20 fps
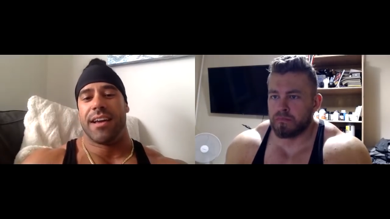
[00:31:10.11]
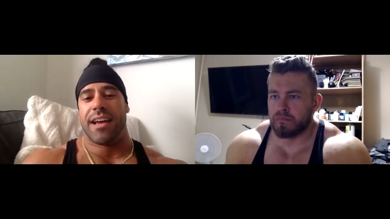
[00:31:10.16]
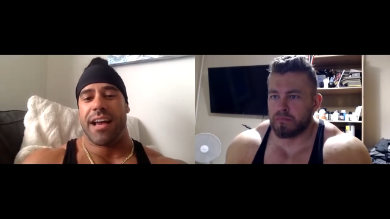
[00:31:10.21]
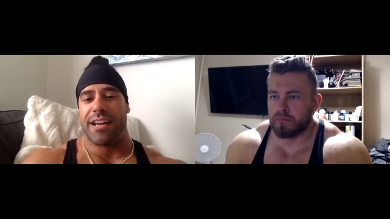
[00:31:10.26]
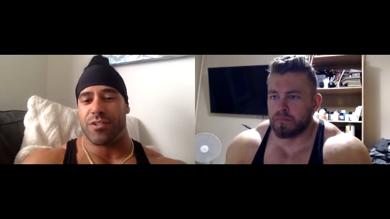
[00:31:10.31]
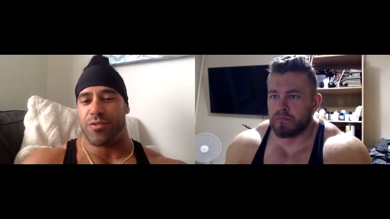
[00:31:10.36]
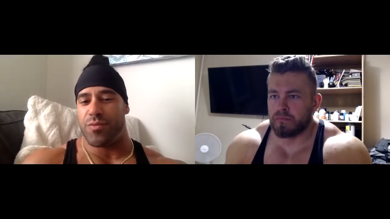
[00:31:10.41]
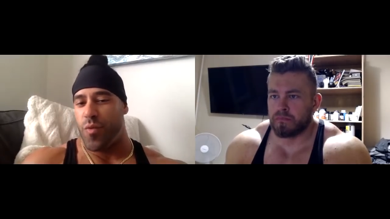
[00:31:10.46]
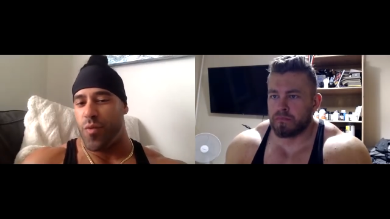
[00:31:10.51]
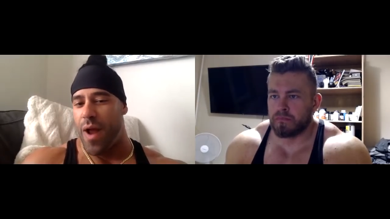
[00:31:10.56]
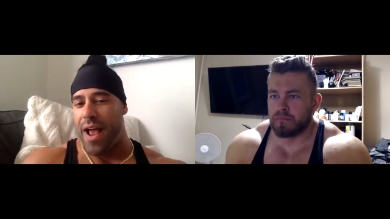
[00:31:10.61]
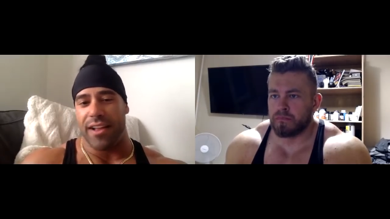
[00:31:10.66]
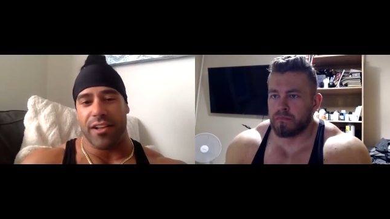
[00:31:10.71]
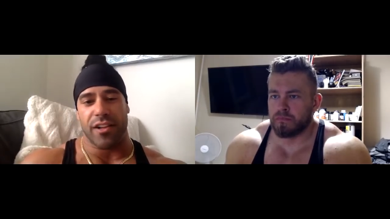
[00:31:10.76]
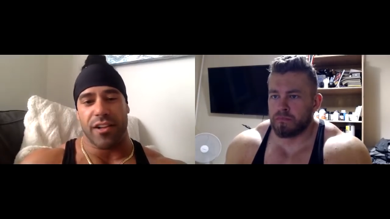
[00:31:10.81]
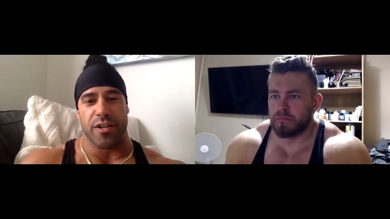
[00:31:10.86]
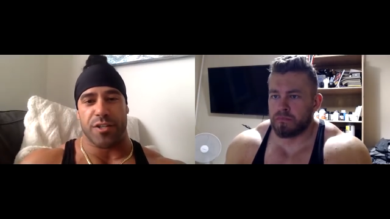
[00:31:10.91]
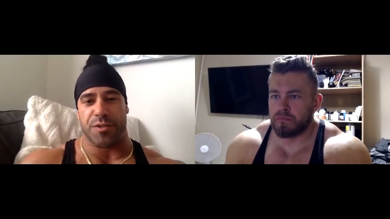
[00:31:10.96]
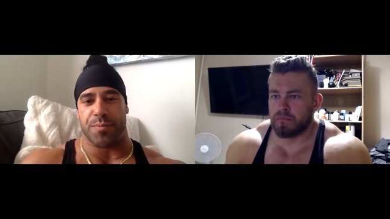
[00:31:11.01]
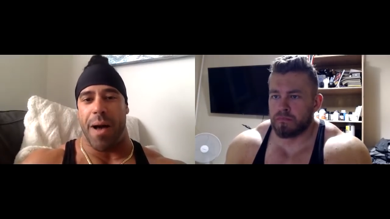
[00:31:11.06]
Speaker 1: as
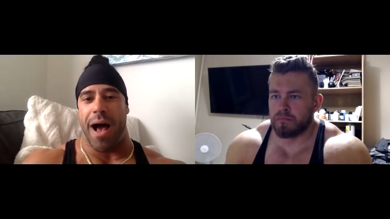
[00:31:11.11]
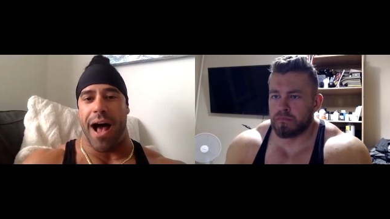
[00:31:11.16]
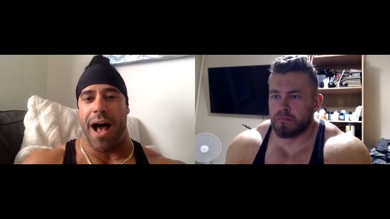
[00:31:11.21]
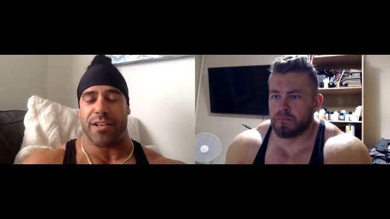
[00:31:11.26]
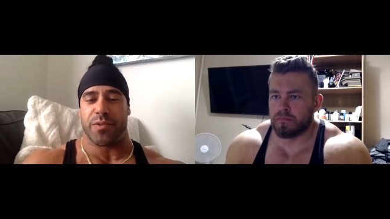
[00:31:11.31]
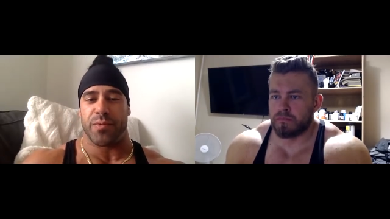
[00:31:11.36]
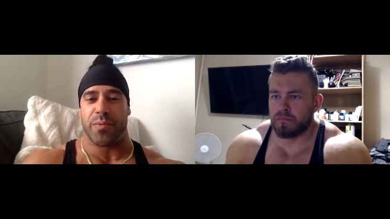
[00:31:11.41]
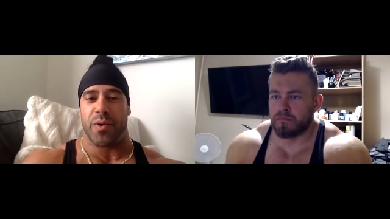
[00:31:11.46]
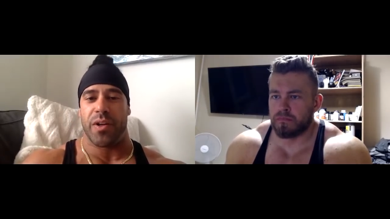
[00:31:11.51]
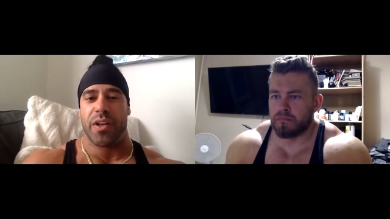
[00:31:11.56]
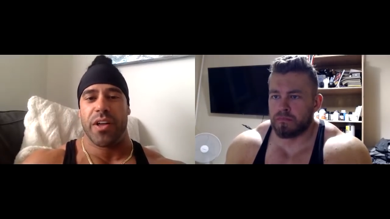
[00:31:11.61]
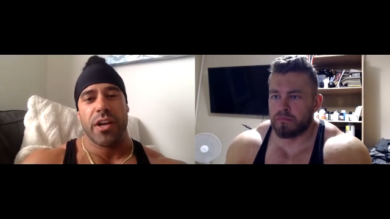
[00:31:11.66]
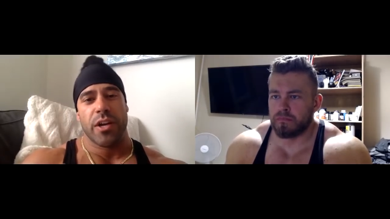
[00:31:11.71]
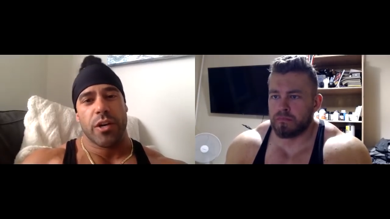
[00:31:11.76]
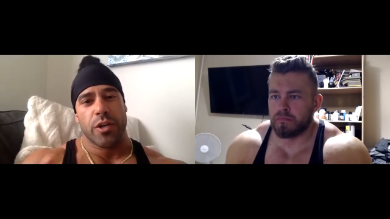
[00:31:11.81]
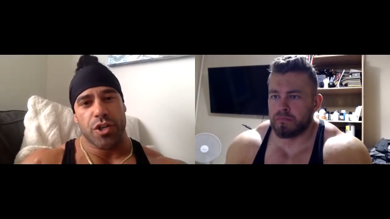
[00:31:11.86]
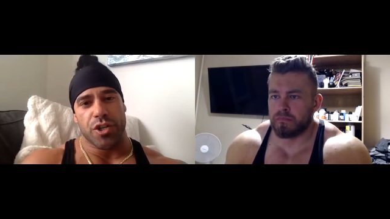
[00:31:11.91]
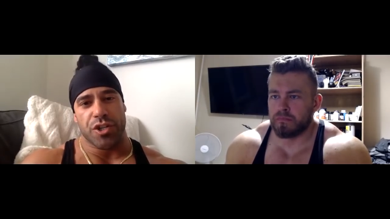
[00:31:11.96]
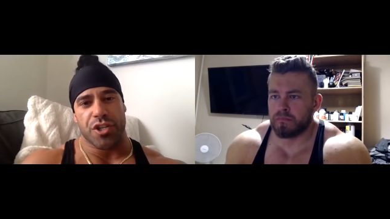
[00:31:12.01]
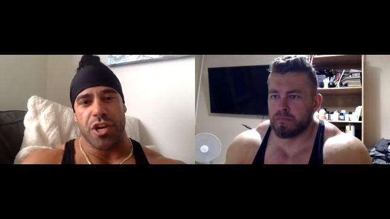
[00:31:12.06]
regular as possible.
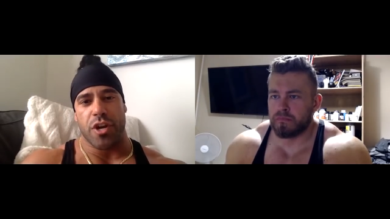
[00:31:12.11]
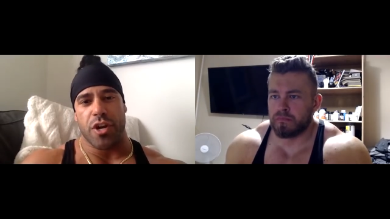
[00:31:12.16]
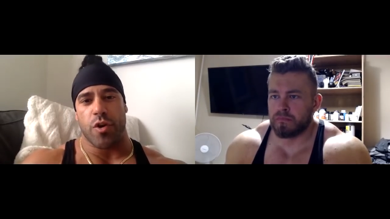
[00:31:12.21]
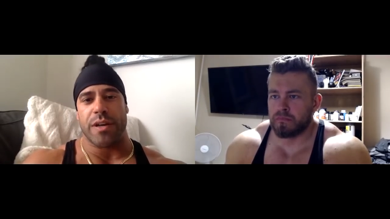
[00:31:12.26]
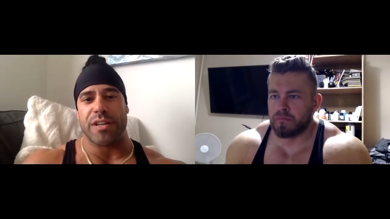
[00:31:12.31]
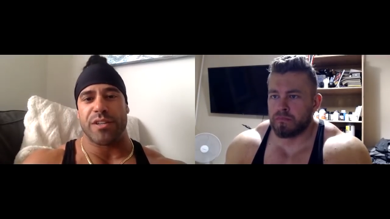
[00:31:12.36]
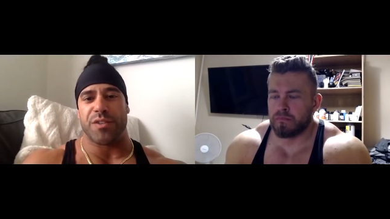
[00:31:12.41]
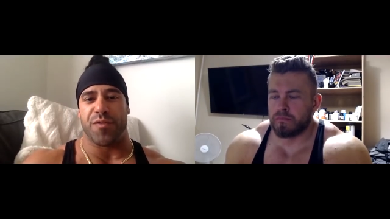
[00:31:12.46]
Just increase